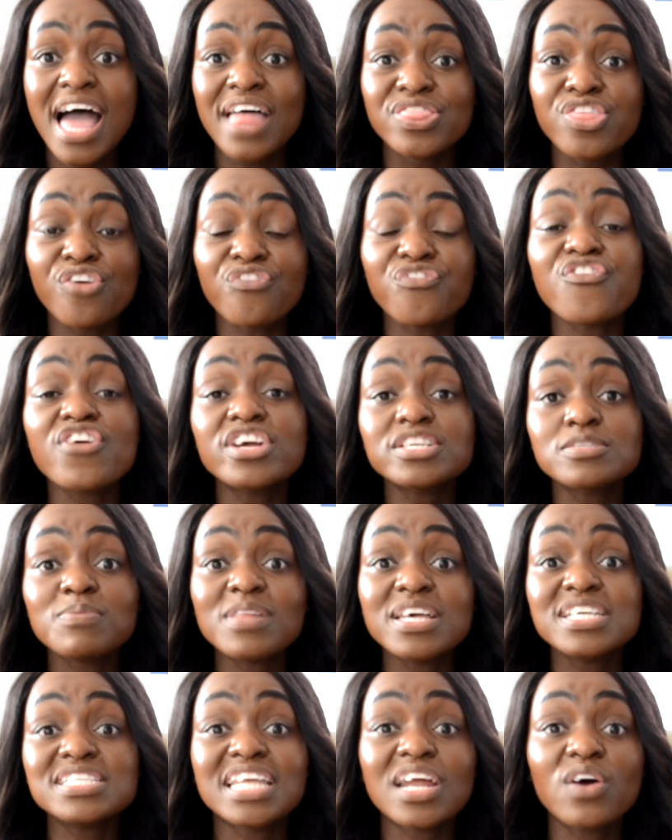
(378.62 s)
the first
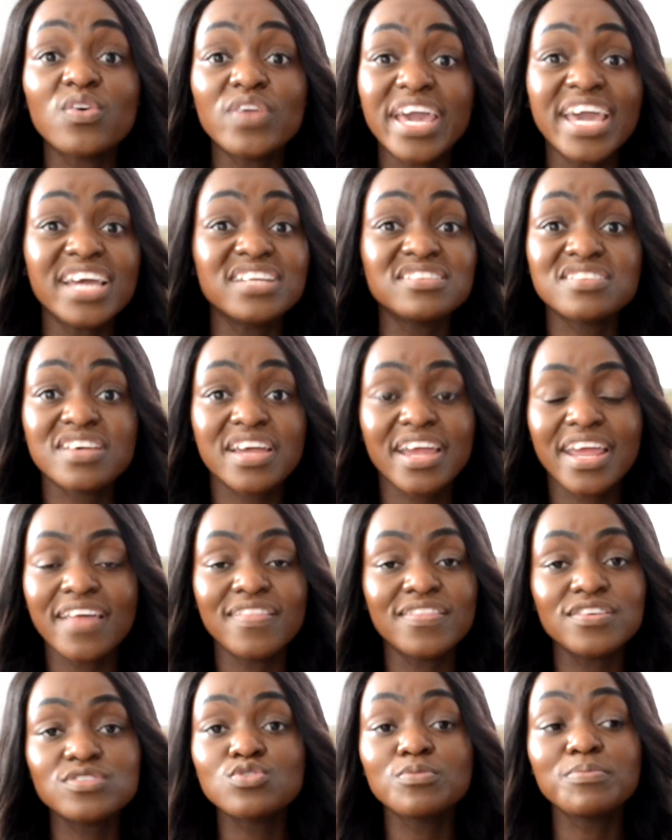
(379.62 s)
place that I would enter,
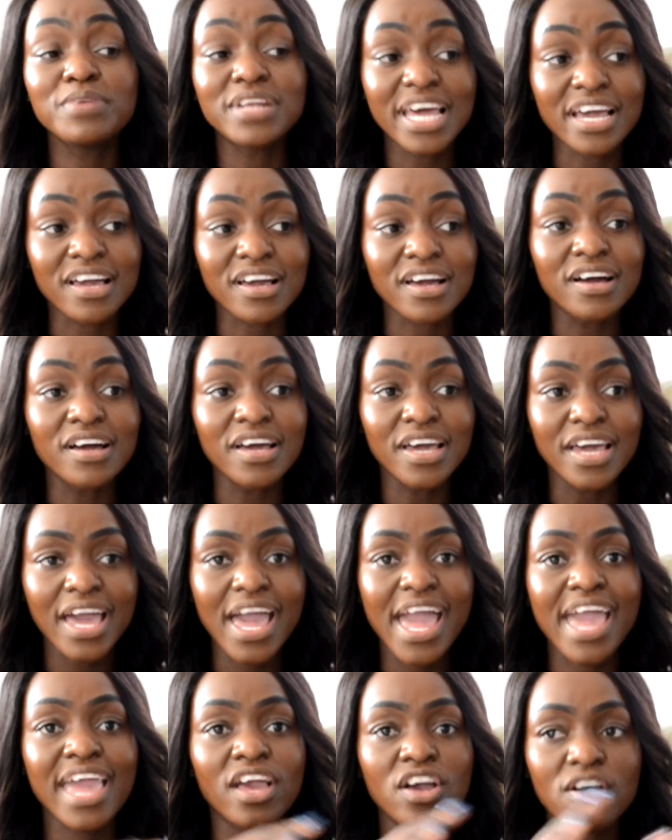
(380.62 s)
and this would be like
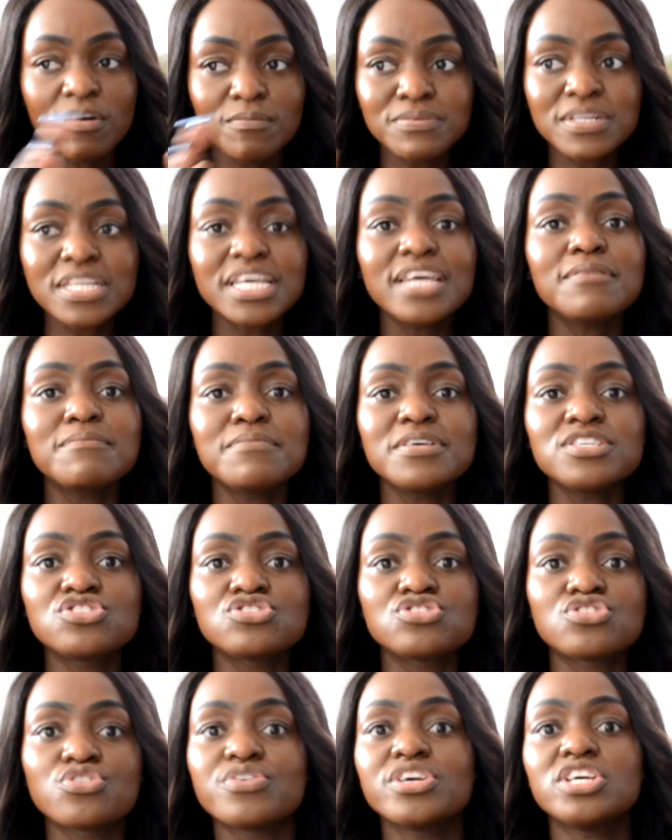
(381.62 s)
a complete
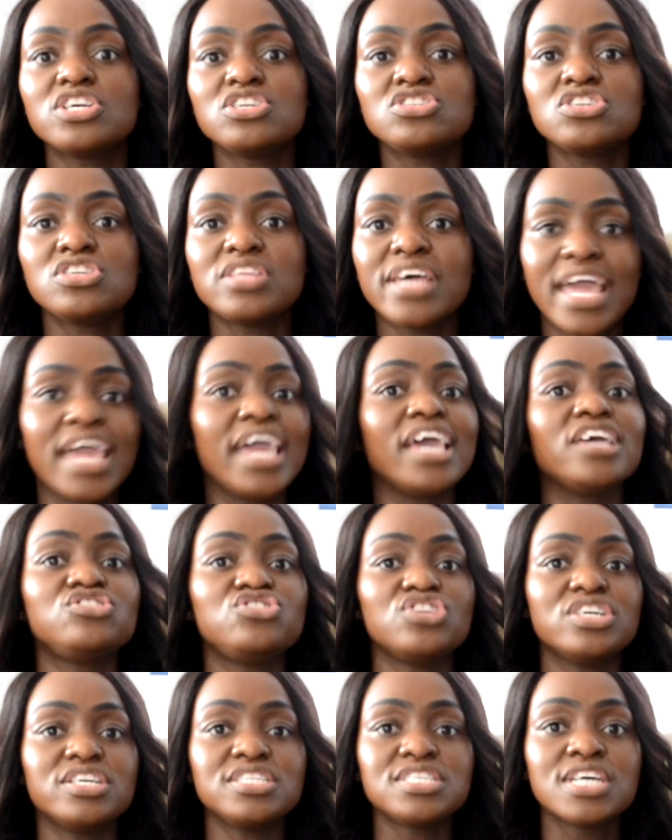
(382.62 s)
mystery to the
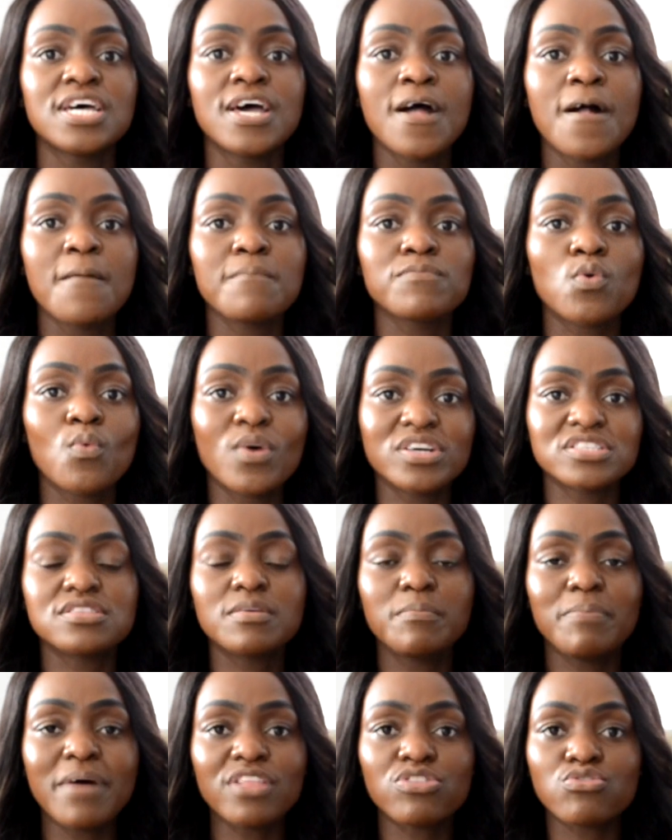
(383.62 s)
agent, was
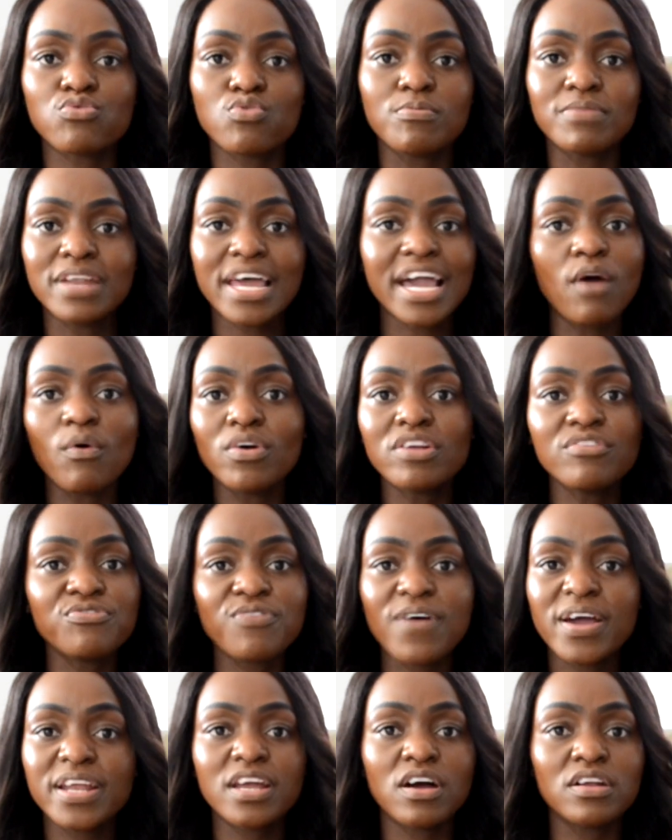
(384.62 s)
the bathroom. Like, I want to
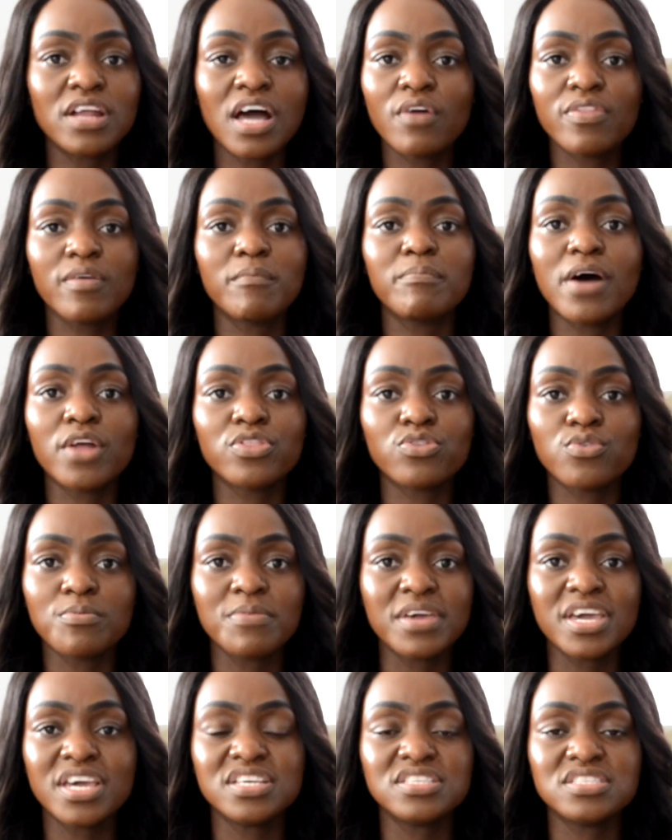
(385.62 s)
find out how the
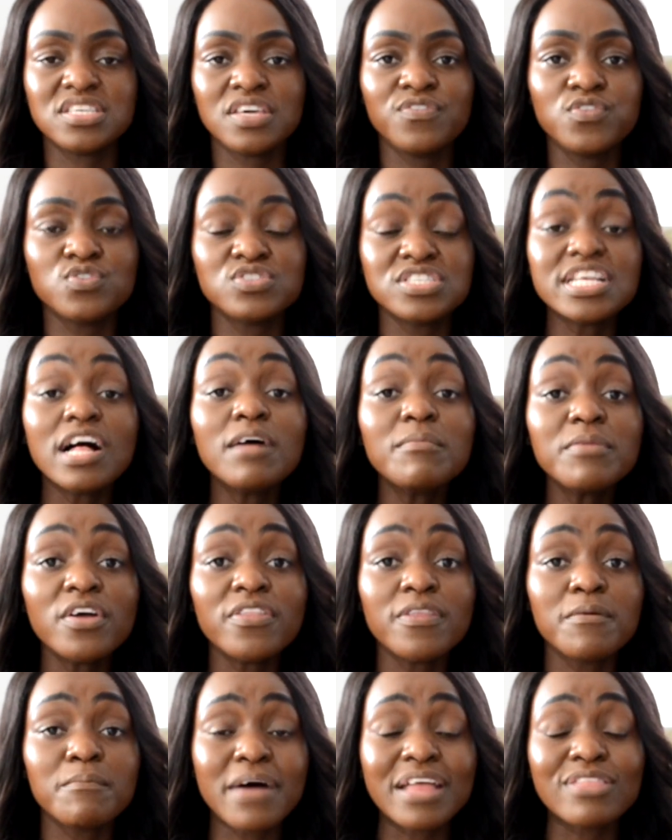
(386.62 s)
bathroom is. If you sell me
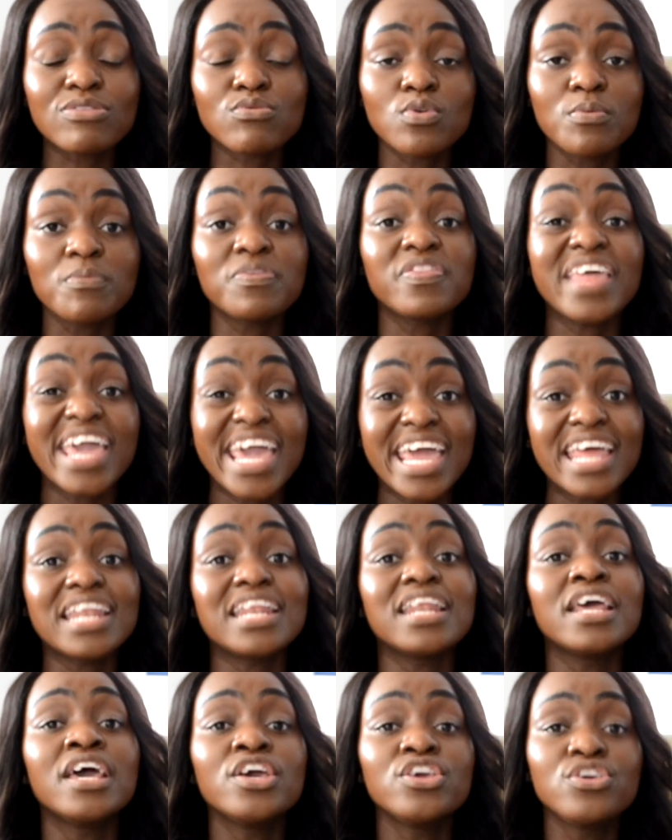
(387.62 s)
on the bathroom,
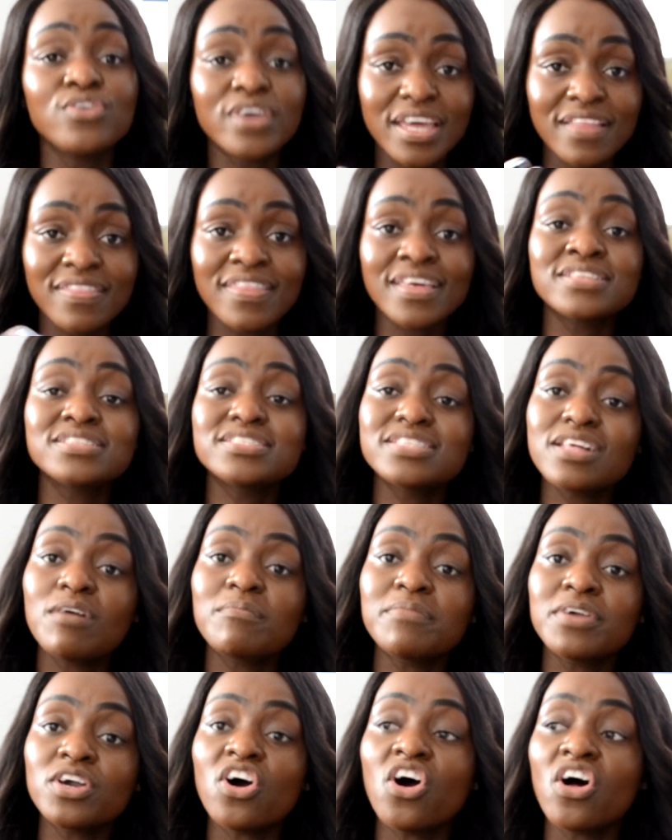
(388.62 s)
then you can then
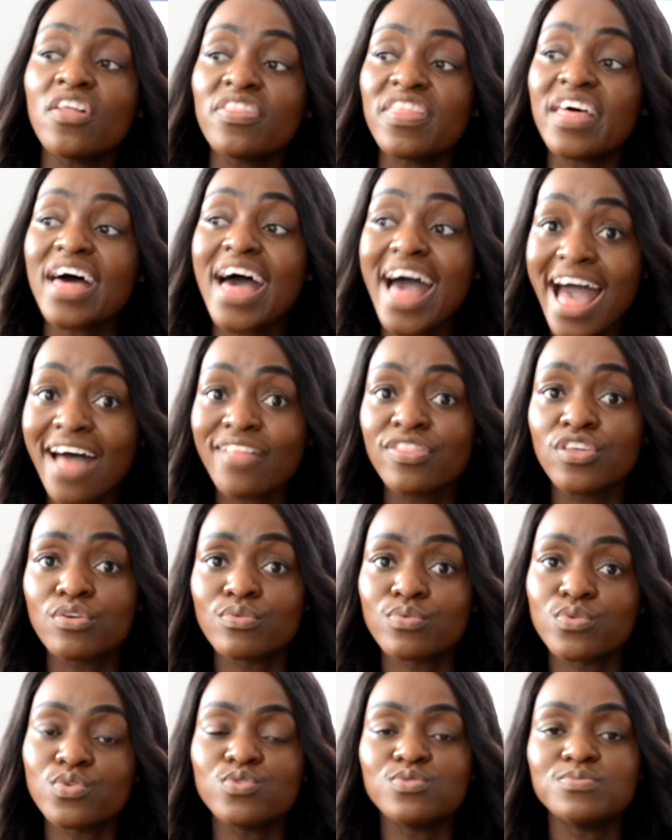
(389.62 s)
sell me on the other
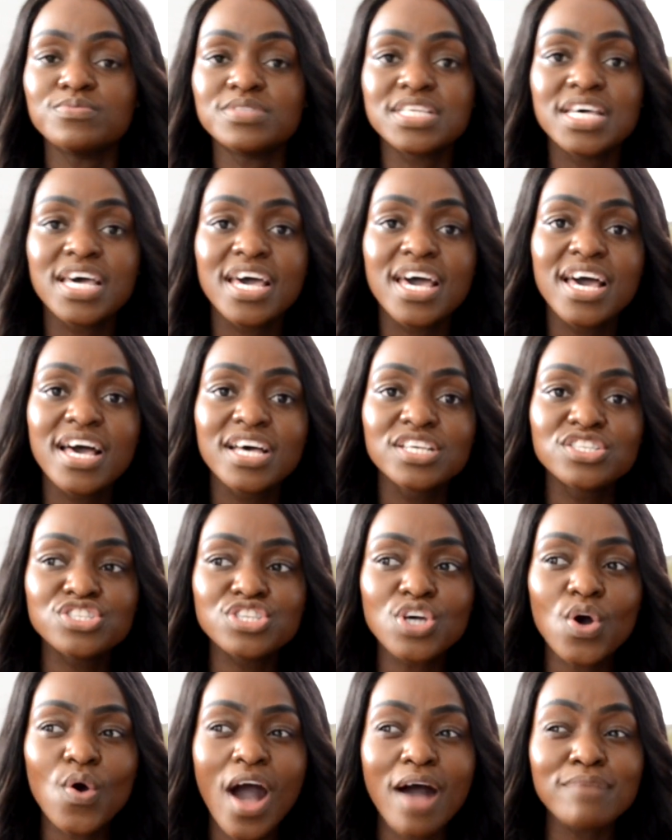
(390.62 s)
rooms.
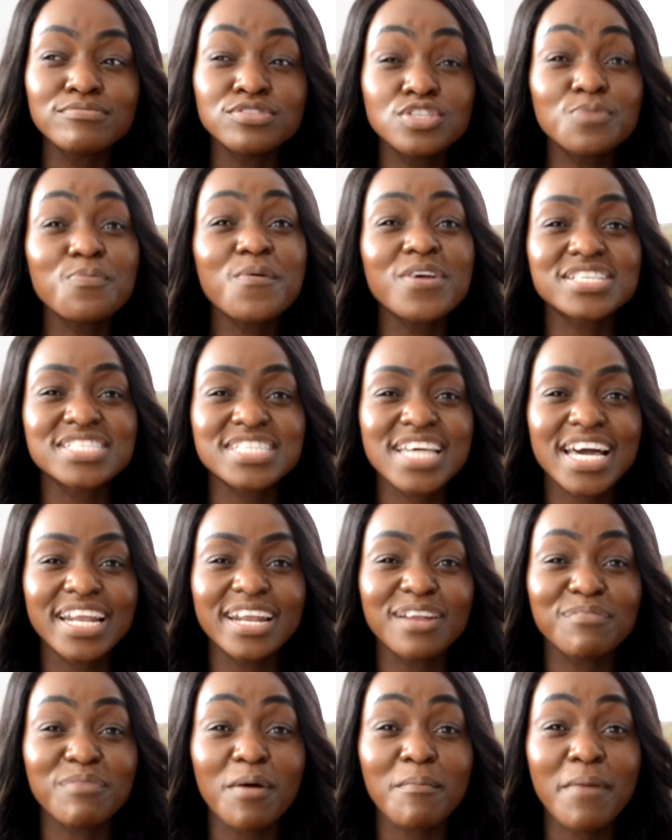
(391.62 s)
So I'm super
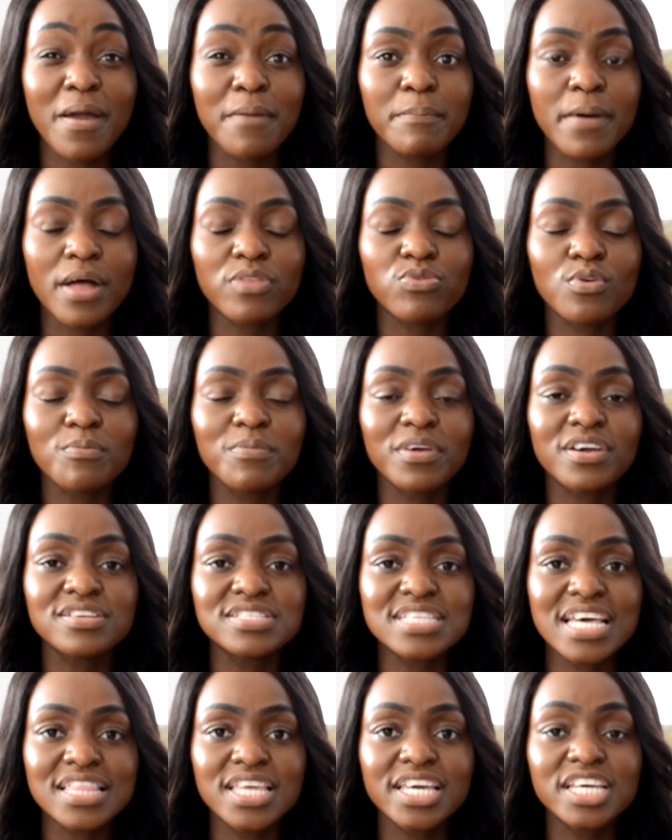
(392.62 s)
excited about my bathroom
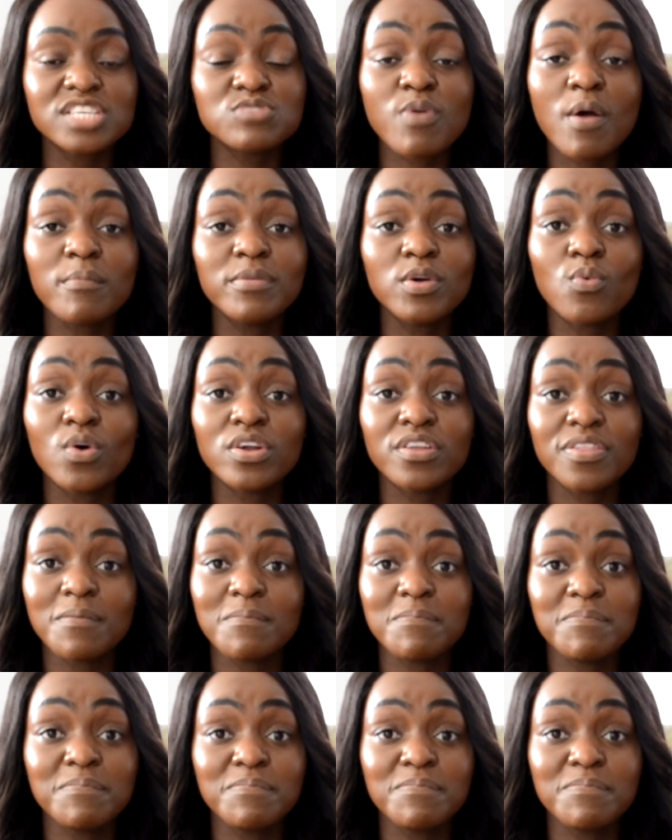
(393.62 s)
because I think it's probably one of